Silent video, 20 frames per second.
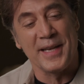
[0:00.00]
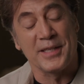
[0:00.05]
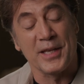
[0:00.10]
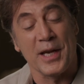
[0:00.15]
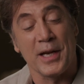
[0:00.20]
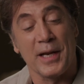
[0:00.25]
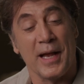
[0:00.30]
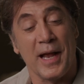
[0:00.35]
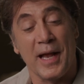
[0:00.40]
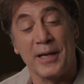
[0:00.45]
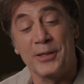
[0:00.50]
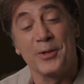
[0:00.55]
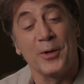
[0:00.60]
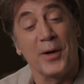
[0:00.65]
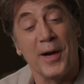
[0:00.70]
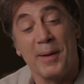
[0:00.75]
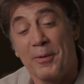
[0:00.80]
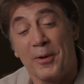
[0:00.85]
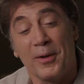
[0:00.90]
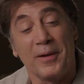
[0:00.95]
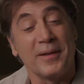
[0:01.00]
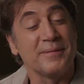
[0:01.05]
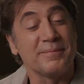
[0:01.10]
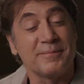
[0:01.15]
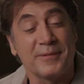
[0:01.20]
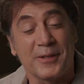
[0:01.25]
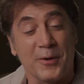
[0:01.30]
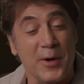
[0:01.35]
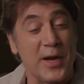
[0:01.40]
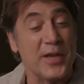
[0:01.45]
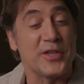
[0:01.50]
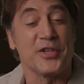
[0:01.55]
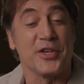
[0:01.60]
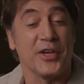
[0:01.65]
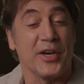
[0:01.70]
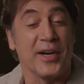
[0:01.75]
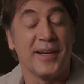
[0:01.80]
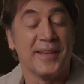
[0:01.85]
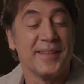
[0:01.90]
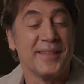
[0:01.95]
it's an adorable
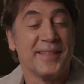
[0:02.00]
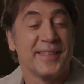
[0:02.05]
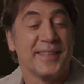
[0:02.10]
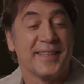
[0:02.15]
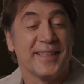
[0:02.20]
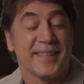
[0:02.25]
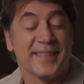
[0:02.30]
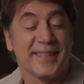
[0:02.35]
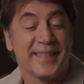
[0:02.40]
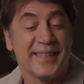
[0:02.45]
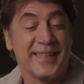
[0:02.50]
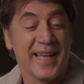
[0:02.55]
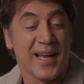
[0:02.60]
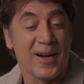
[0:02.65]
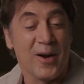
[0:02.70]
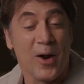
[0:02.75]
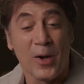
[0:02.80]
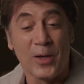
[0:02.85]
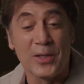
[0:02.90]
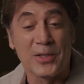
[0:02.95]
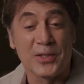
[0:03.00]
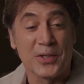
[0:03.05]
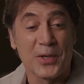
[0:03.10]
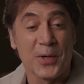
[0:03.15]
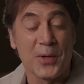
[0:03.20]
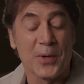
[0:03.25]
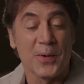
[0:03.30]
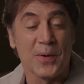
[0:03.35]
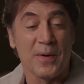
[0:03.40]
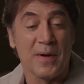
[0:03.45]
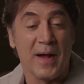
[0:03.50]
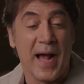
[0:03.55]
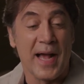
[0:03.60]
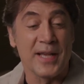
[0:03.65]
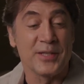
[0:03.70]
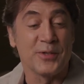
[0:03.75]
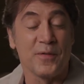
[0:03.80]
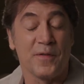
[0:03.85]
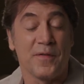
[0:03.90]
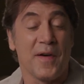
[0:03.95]
creature that also
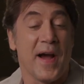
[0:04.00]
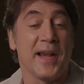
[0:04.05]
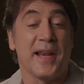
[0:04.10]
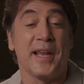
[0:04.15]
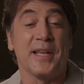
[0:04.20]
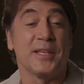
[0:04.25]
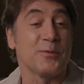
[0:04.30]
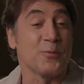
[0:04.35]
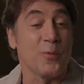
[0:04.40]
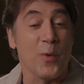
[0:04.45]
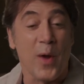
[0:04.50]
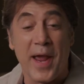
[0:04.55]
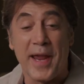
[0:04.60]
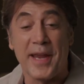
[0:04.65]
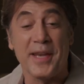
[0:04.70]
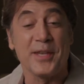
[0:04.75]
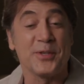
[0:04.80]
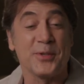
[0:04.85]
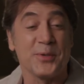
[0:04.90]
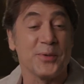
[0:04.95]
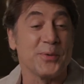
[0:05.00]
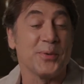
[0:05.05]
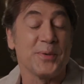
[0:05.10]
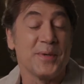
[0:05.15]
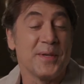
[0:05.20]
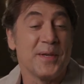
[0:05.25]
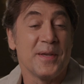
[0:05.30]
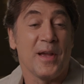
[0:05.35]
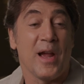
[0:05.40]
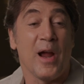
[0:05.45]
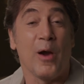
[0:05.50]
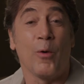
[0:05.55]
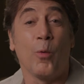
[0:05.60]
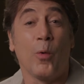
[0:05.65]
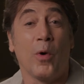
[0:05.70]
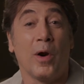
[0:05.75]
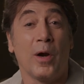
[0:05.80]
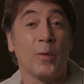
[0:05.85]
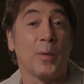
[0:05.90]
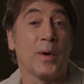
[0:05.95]
has to find its way into a
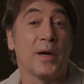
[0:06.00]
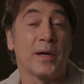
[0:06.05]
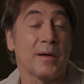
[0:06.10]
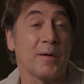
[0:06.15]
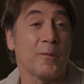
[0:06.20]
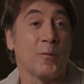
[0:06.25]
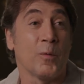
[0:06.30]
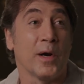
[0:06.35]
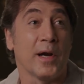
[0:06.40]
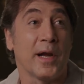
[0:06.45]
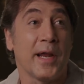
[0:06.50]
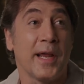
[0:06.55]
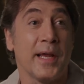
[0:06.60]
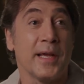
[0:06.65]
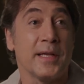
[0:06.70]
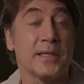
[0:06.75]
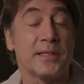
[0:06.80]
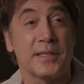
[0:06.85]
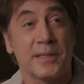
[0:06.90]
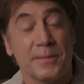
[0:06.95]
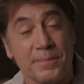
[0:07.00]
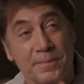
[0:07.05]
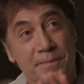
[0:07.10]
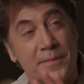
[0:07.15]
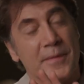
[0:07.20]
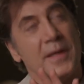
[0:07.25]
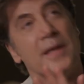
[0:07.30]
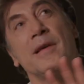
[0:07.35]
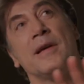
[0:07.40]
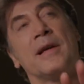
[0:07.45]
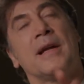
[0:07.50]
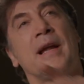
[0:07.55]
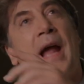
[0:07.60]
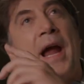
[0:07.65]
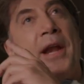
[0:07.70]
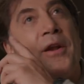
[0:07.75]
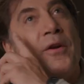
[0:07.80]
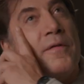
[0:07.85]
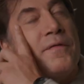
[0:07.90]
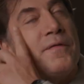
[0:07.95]
world where he is
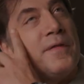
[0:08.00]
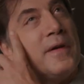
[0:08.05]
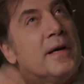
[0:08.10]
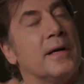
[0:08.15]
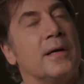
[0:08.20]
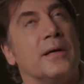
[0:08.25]
kind of